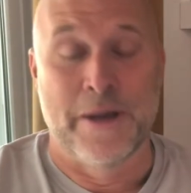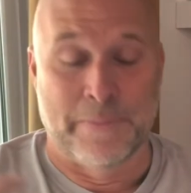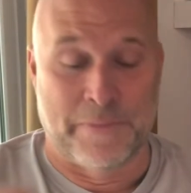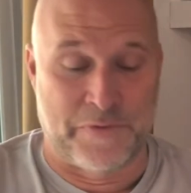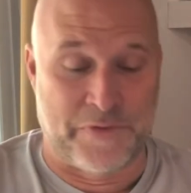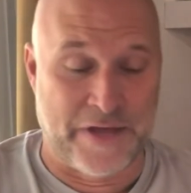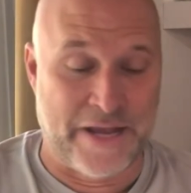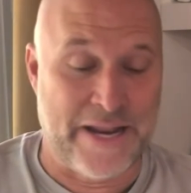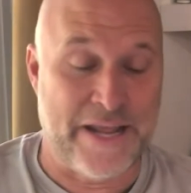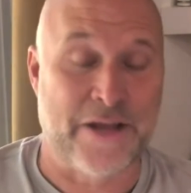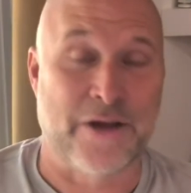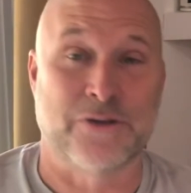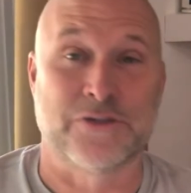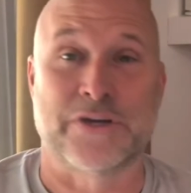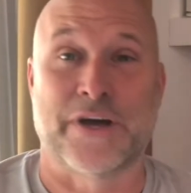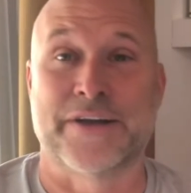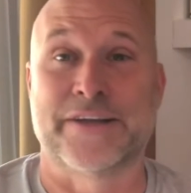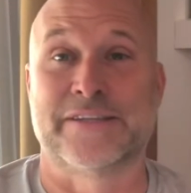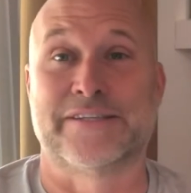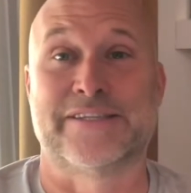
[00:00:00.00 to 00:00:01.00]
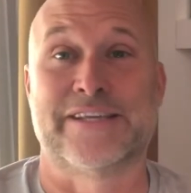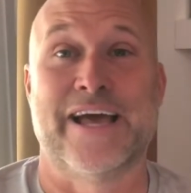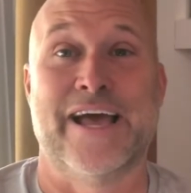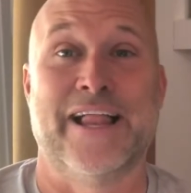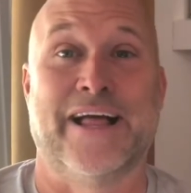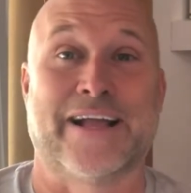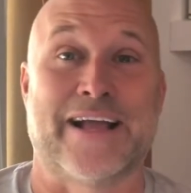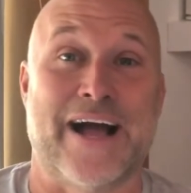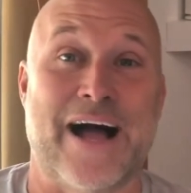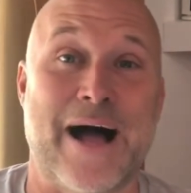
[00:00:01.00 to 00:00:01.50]
But then he goes on to say,
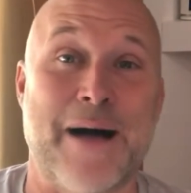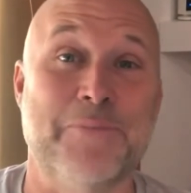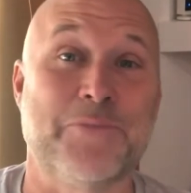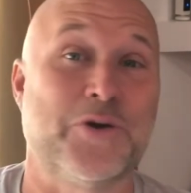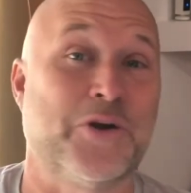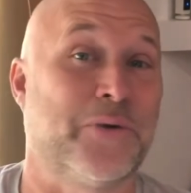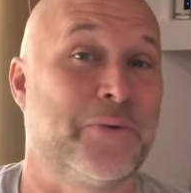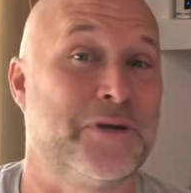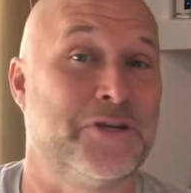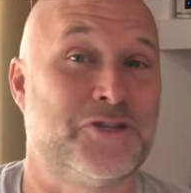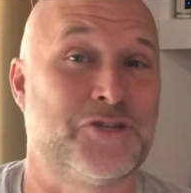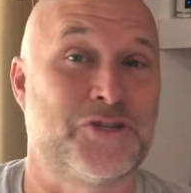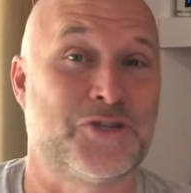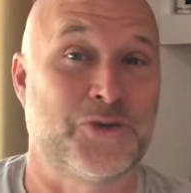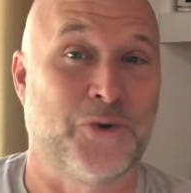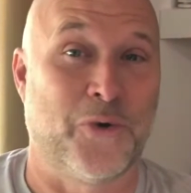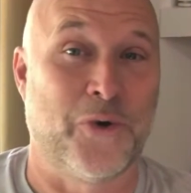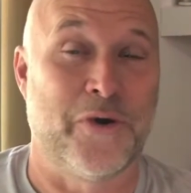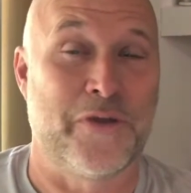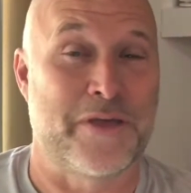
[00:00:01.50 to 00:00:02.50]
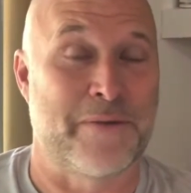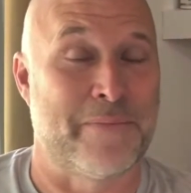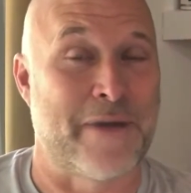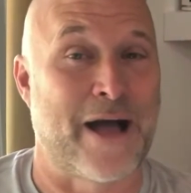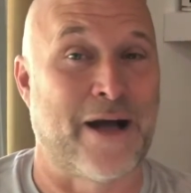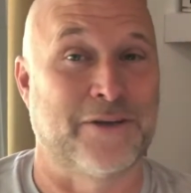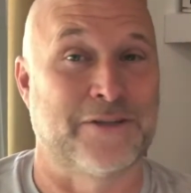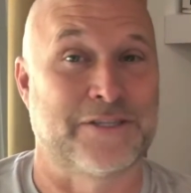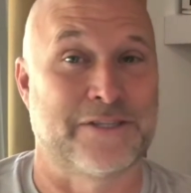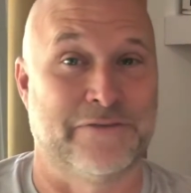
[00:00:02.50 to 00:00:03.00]
like, "I'm going to restore the
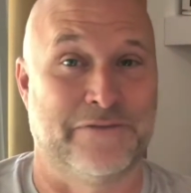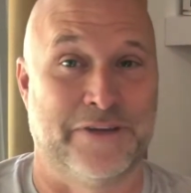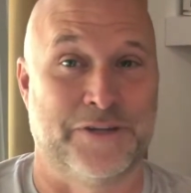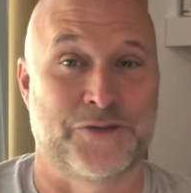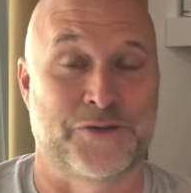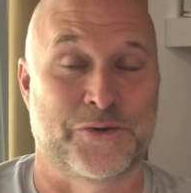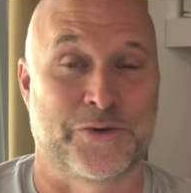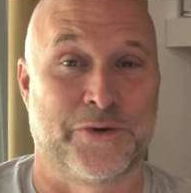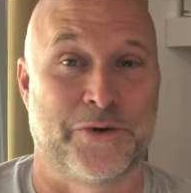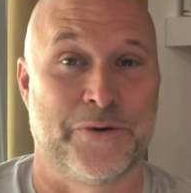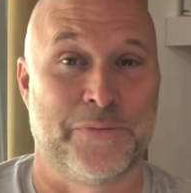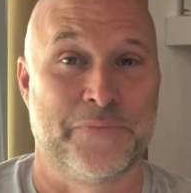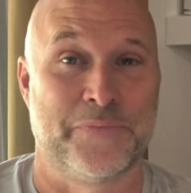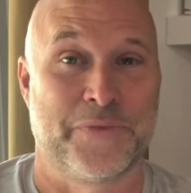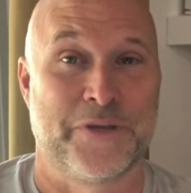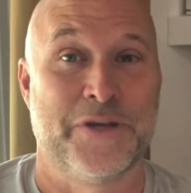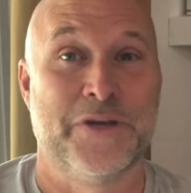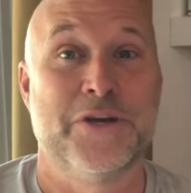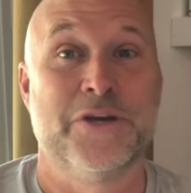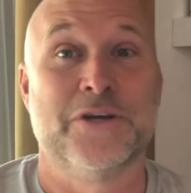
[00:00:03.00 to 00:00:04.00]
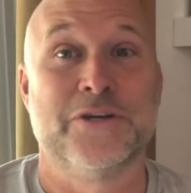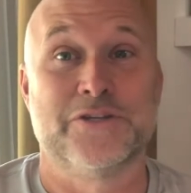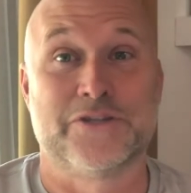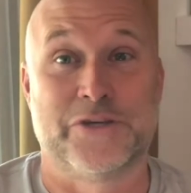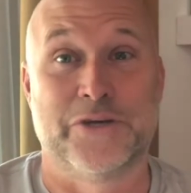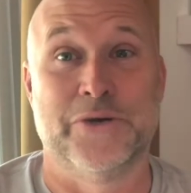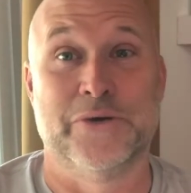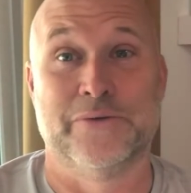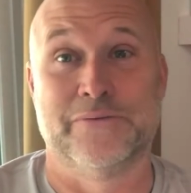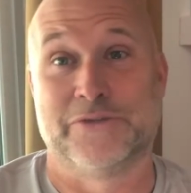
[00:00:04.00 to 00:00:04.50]
mountains of Israel
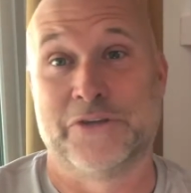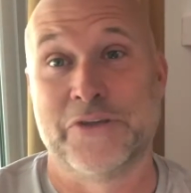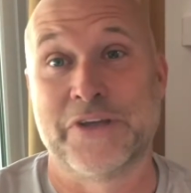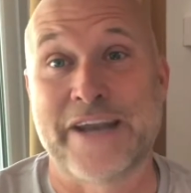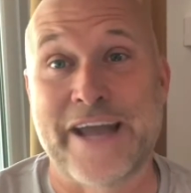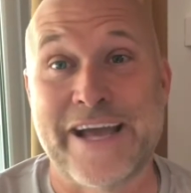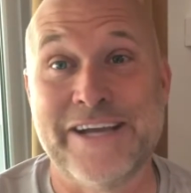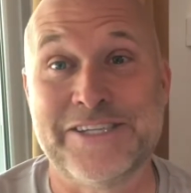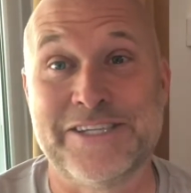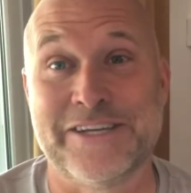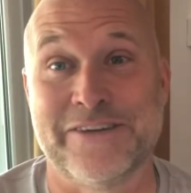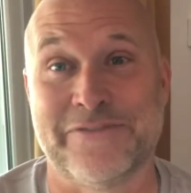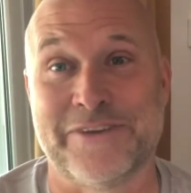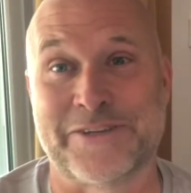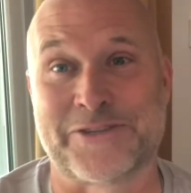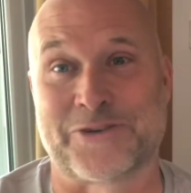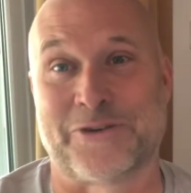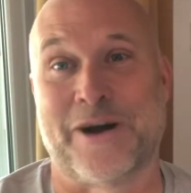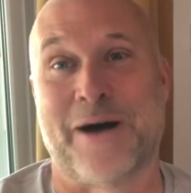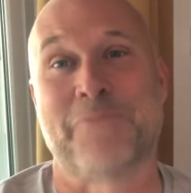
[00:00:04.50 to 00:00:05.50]
to the nation of Israel.